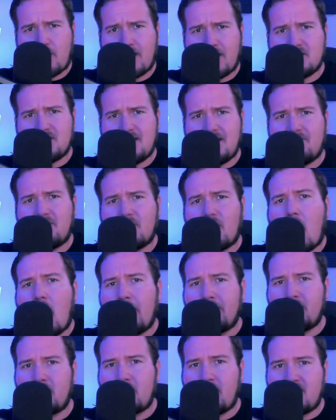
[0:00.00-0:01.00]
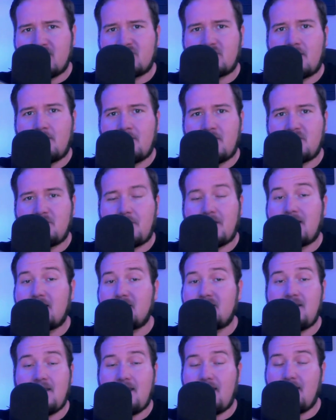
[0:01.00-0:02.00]
receiver on the line of scrimmage because
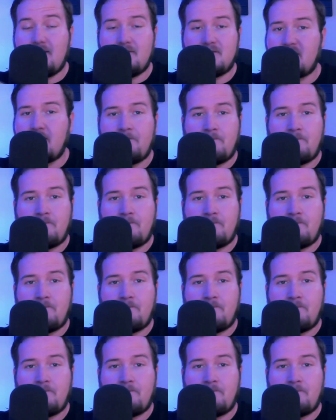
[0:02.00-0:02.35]
he is